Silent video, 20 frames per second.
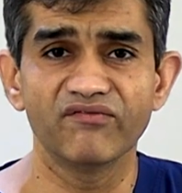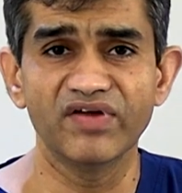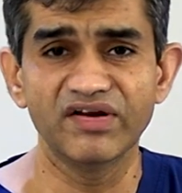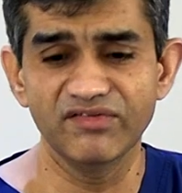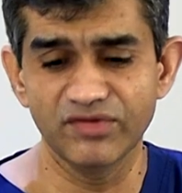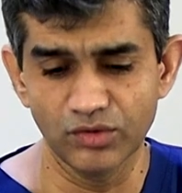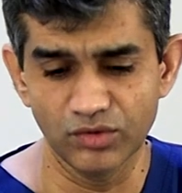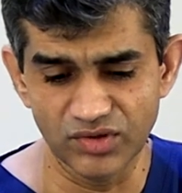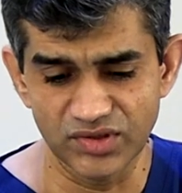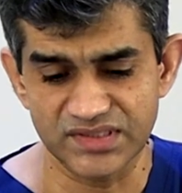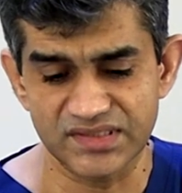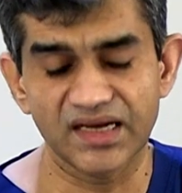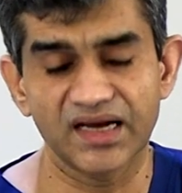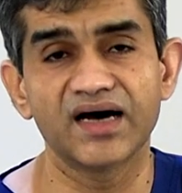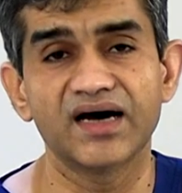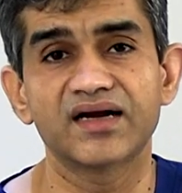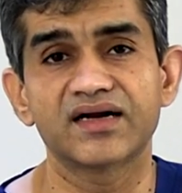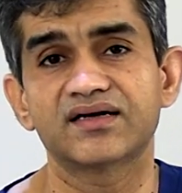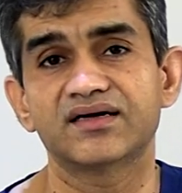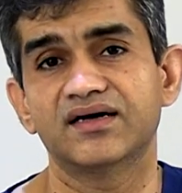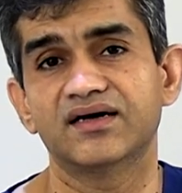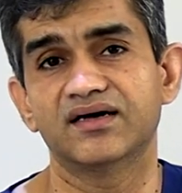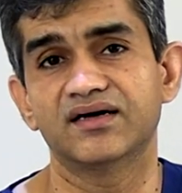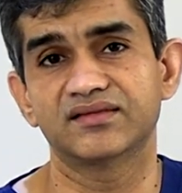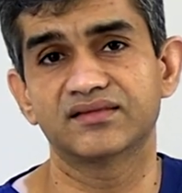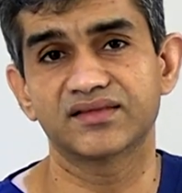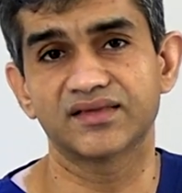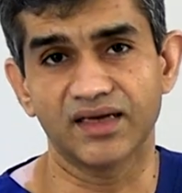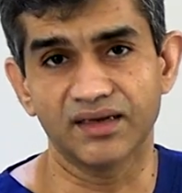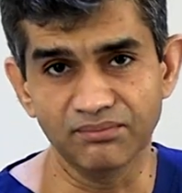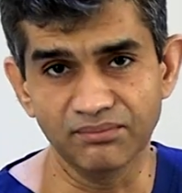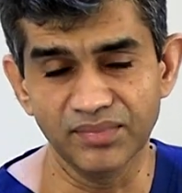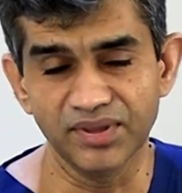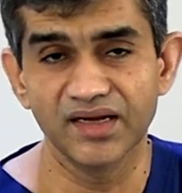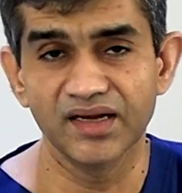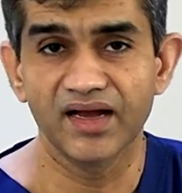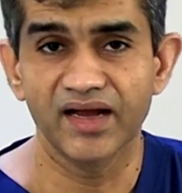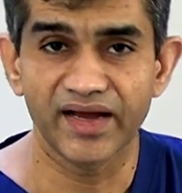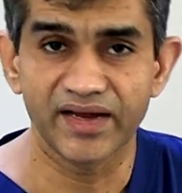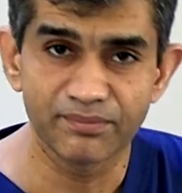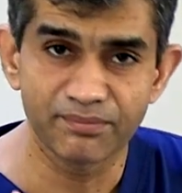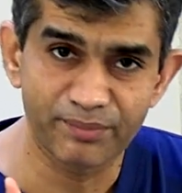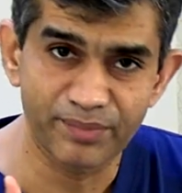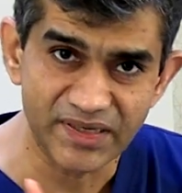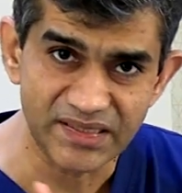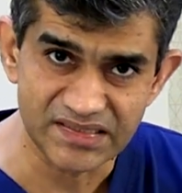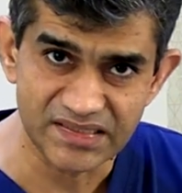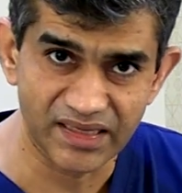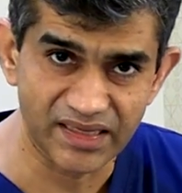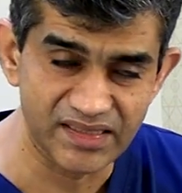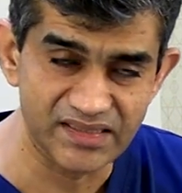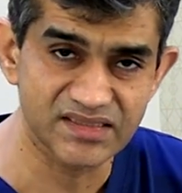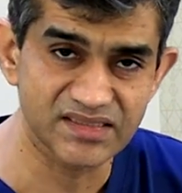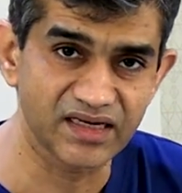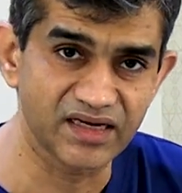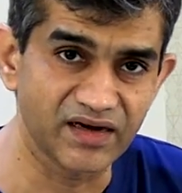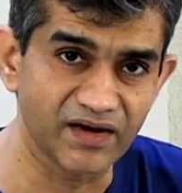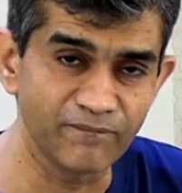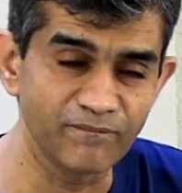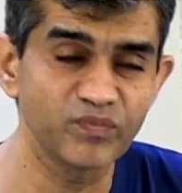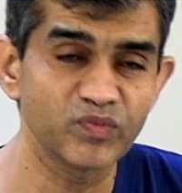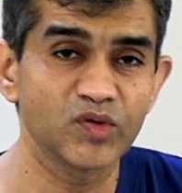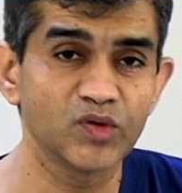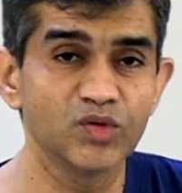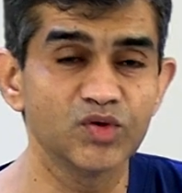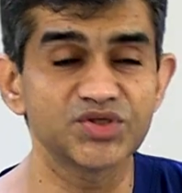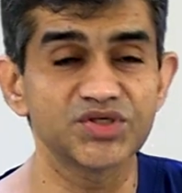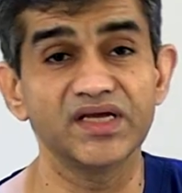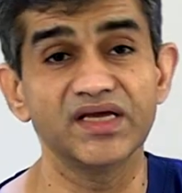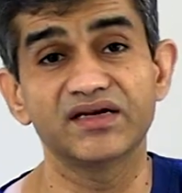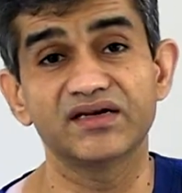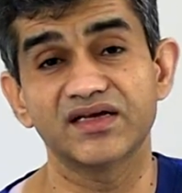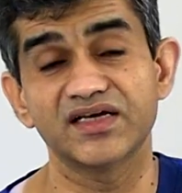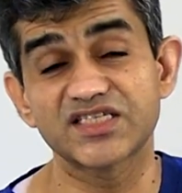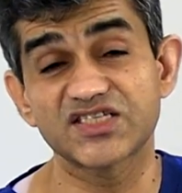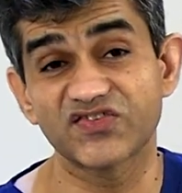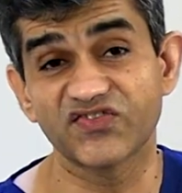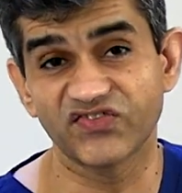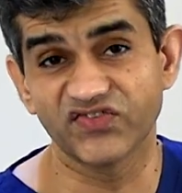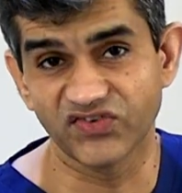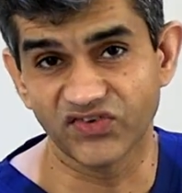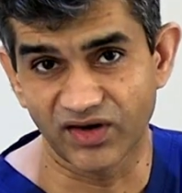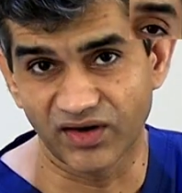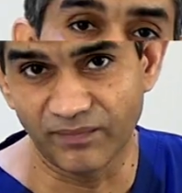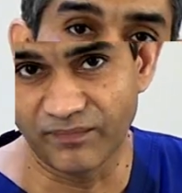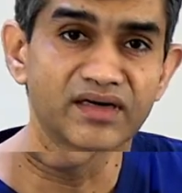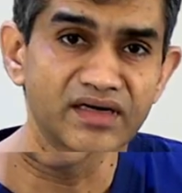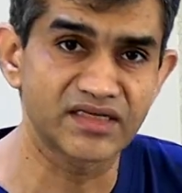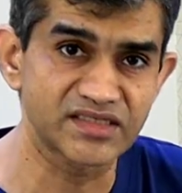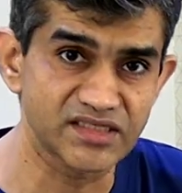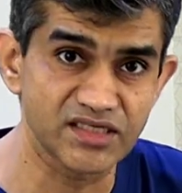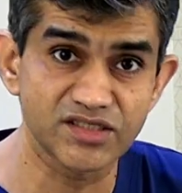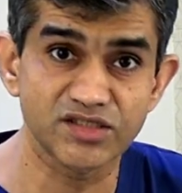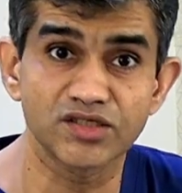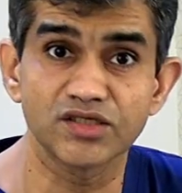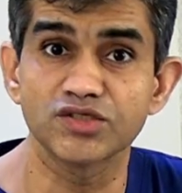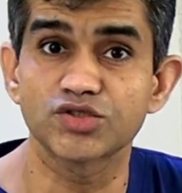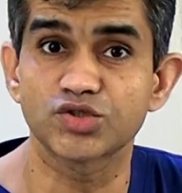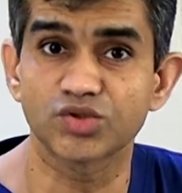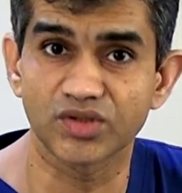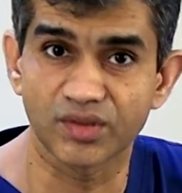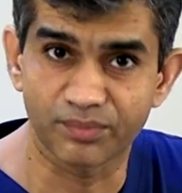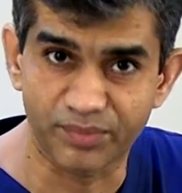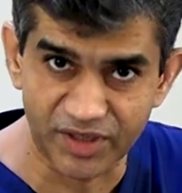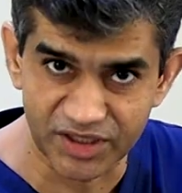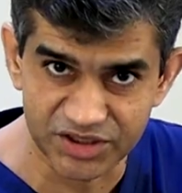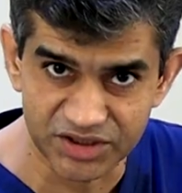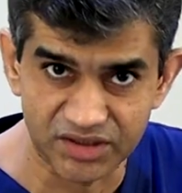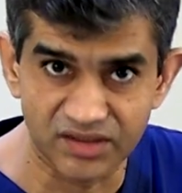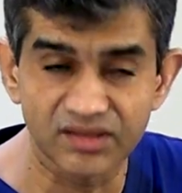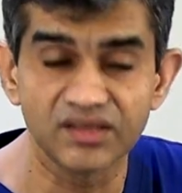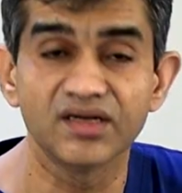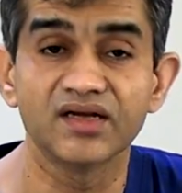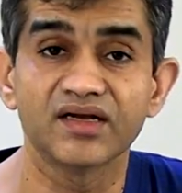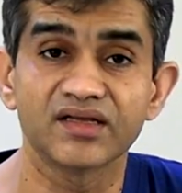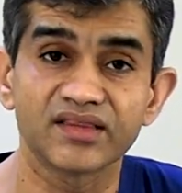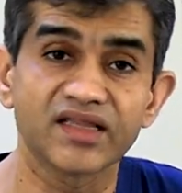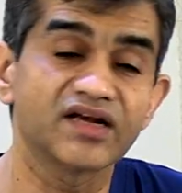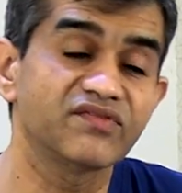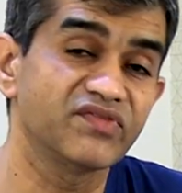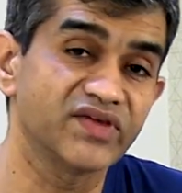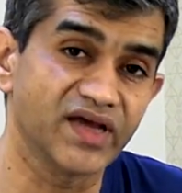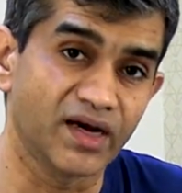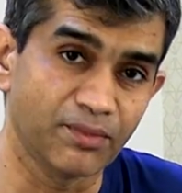when we use our thumb and press against the gum, usually it's firm, resistance to the pressure that we